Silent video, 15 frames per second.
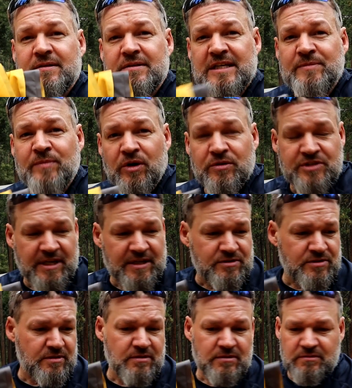Nemo
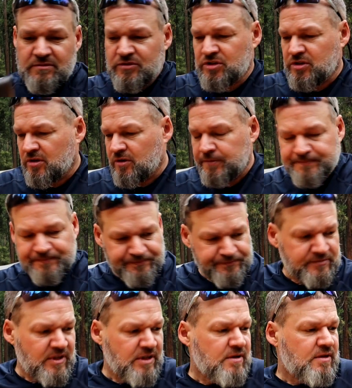Tensor. So
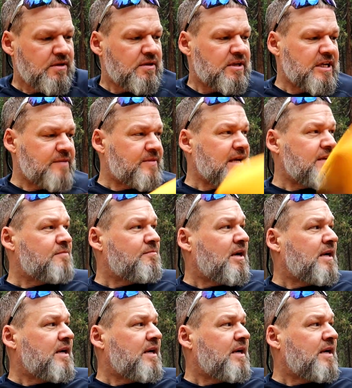keep that in